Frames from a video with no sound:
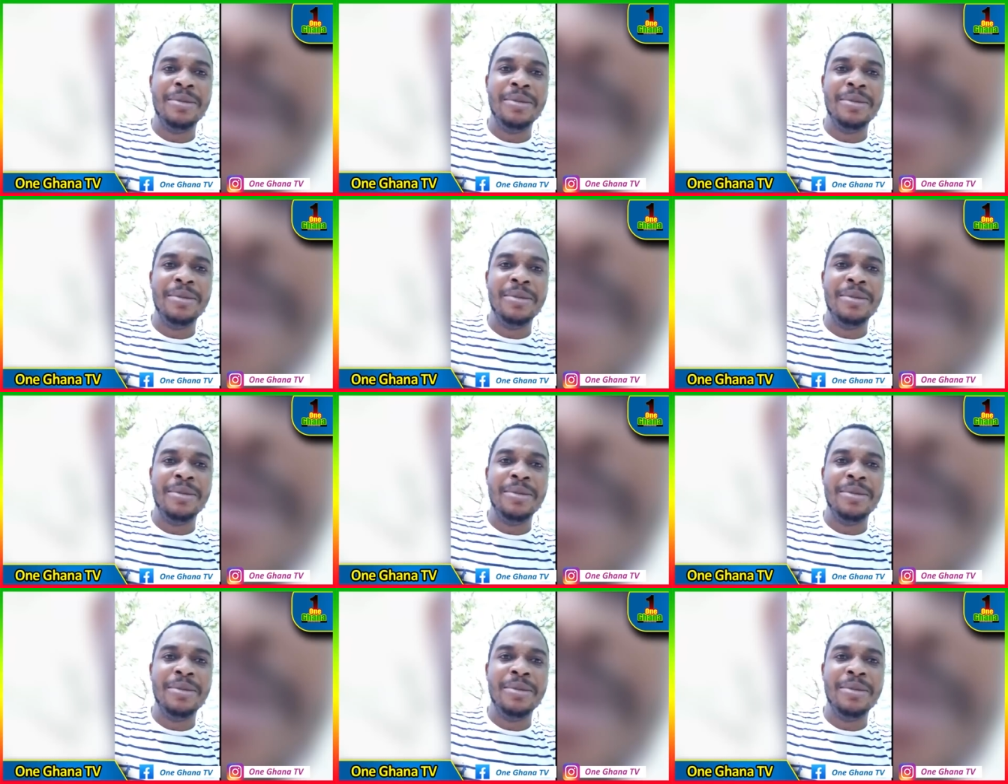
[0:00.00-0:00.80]
Why
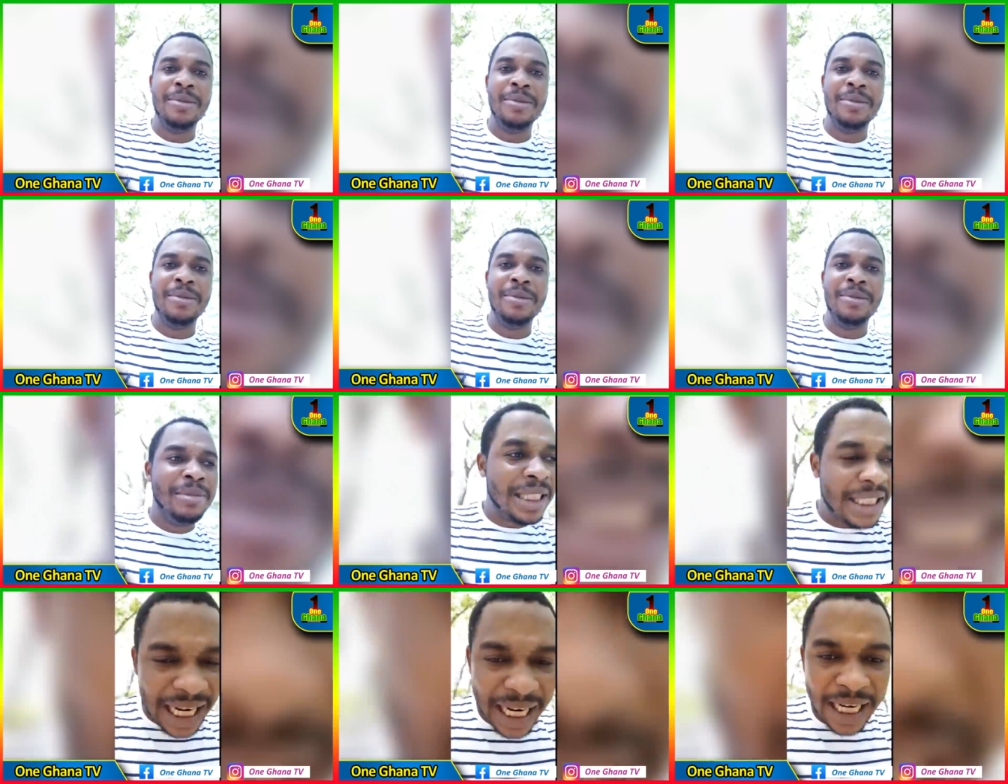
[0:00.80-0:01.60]
then? Why
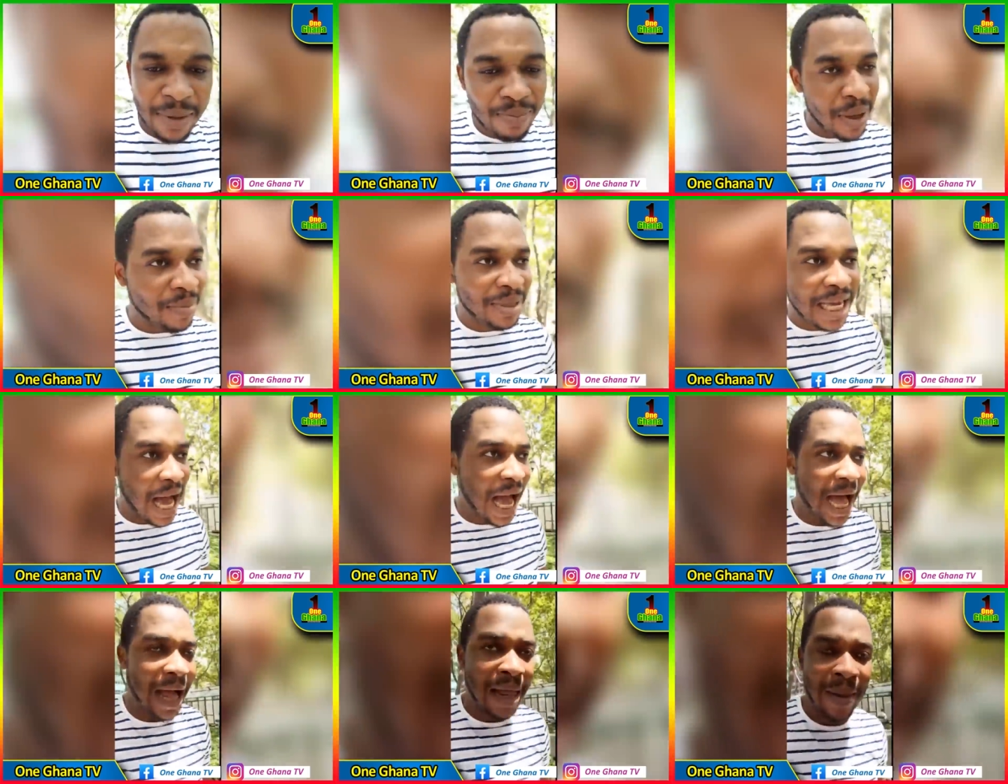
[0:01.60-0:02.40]
Jimmy Chen
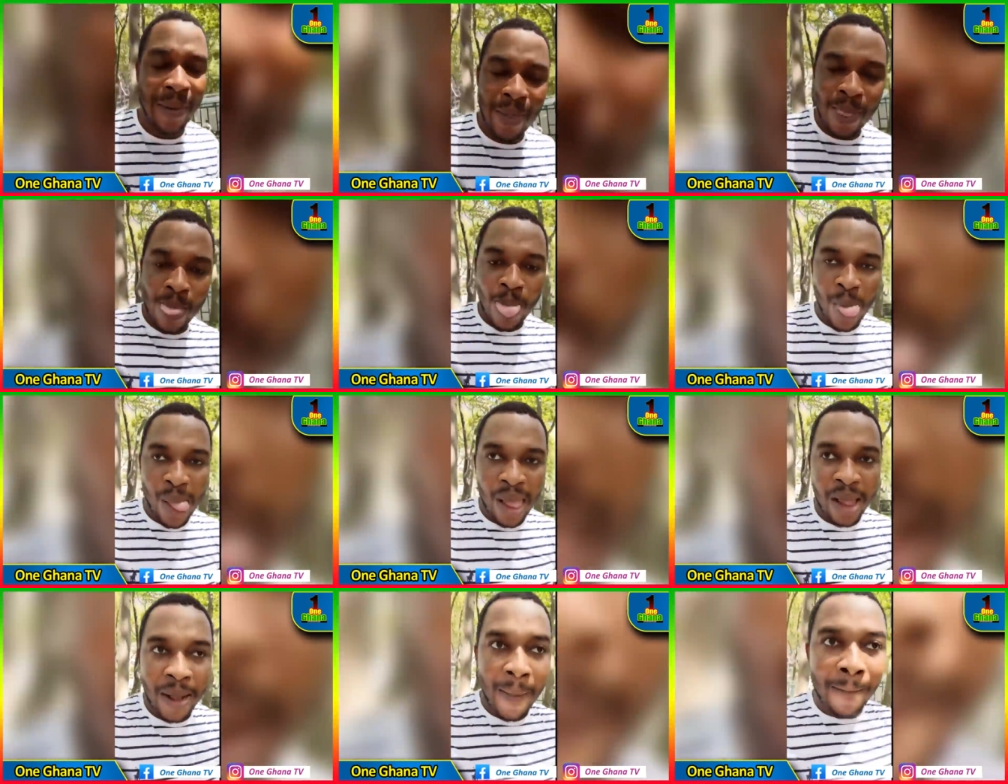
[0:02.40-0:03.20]
Nipabia?
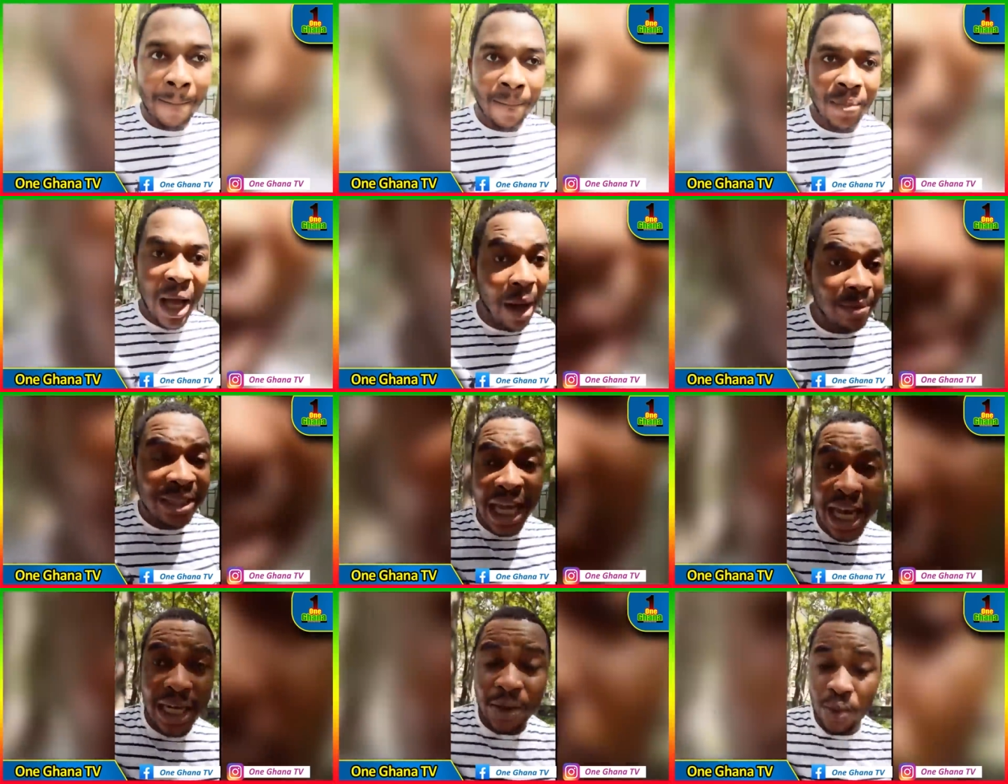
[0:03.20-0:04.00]
I'm
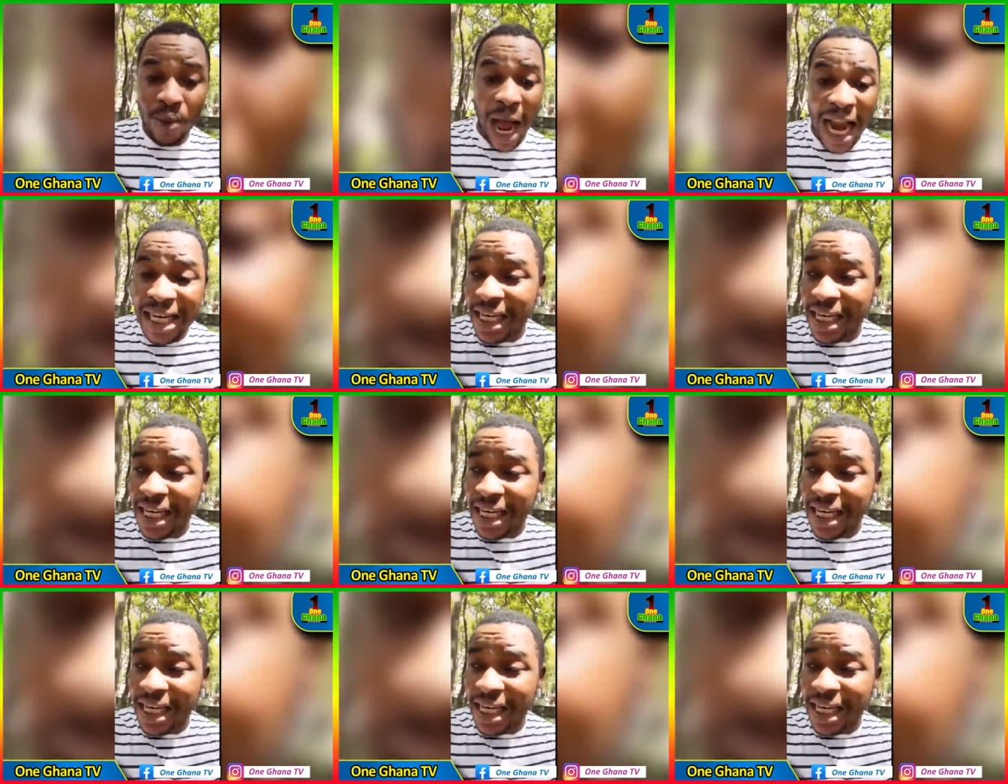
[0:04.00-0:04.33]
telling you, I